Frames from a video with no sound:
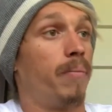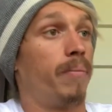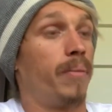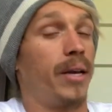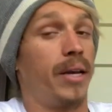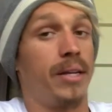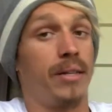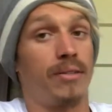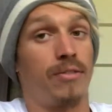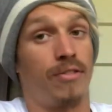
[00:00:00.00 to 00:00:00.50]

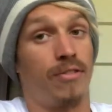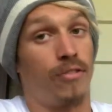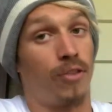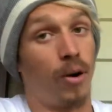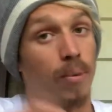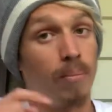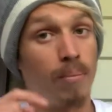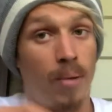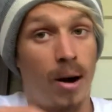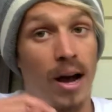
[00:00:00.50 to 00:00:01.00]
It's
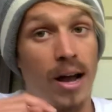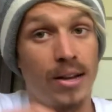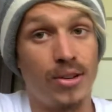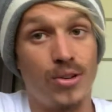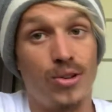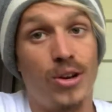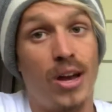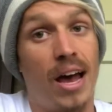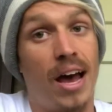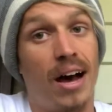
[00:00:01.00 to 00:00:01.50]
from my
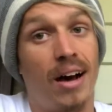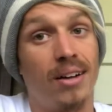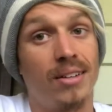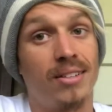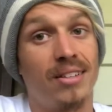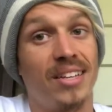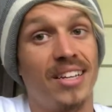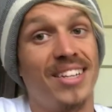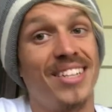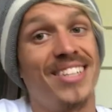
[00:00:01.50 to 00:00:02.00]
new
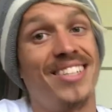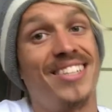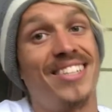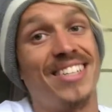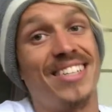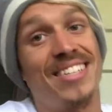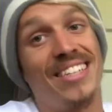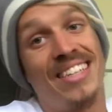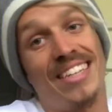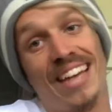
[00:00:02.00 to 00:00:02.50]
house. It is 60